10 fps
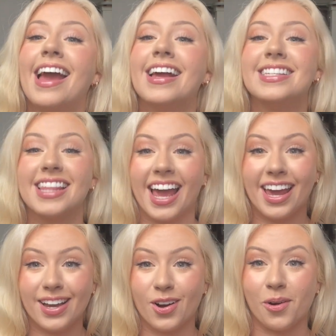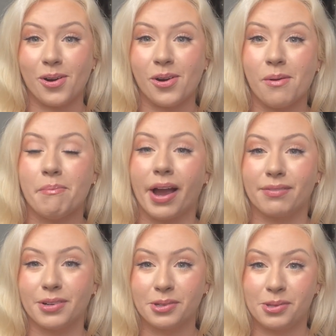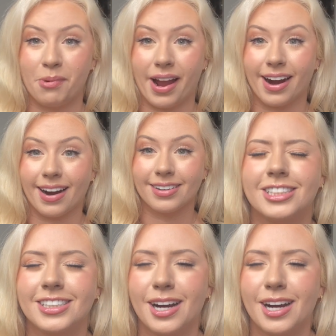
is The It Girl by Ruth Ware.